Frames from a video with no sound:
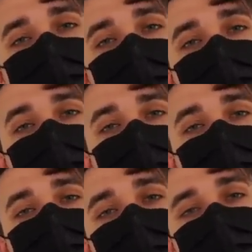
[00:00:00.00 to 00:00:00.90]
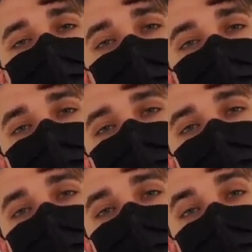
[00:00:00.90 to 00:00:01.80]
as well, and hopefully he's watched this
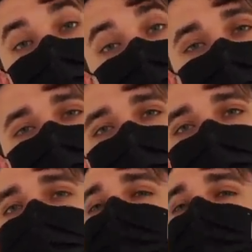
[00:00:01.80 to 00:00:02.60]
video and has that tip.